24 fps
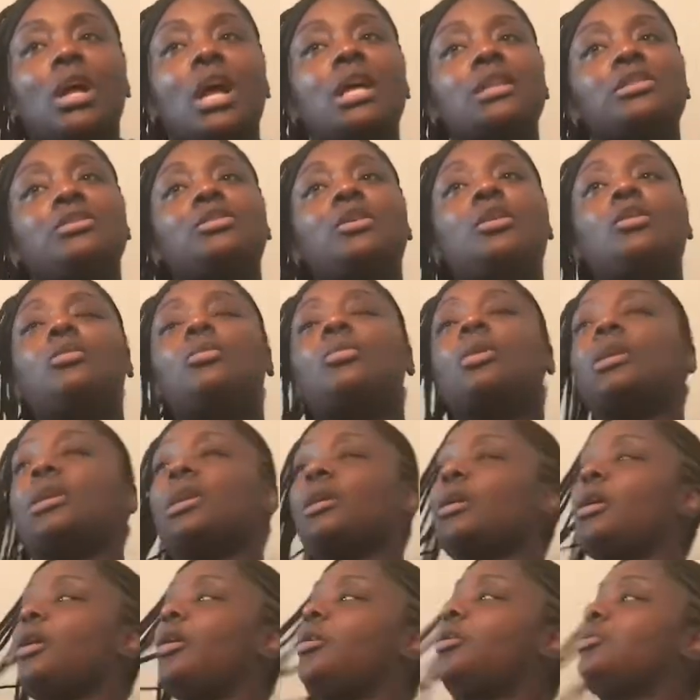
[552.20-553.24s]
I don't want
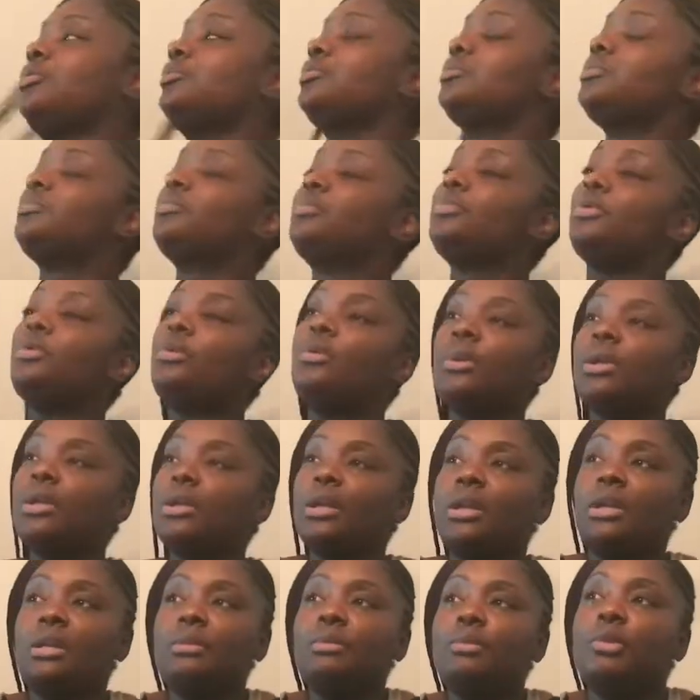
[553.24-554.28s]
to go through it
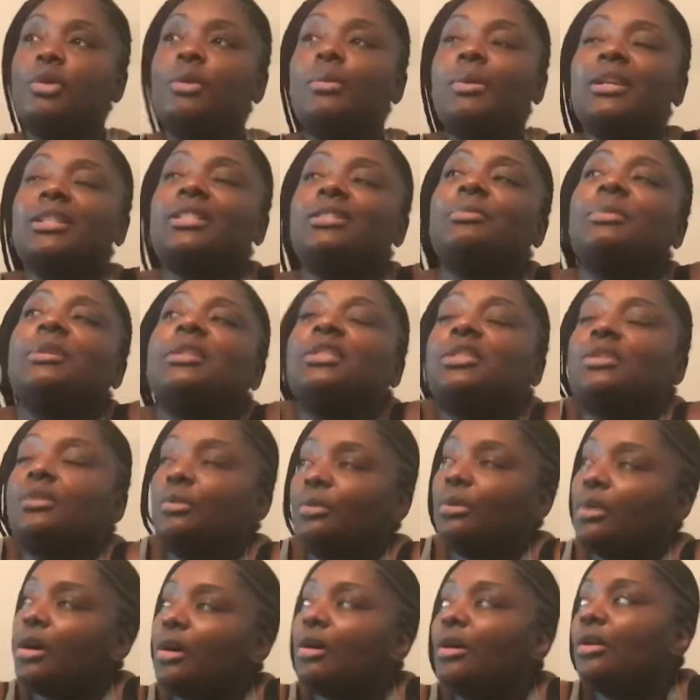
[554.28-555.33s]
anymore, but it's been so
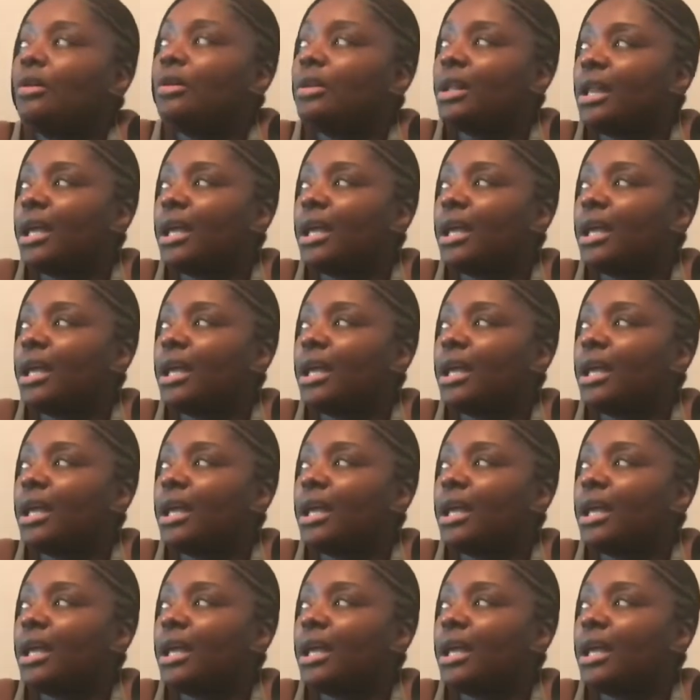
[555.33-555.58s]
long.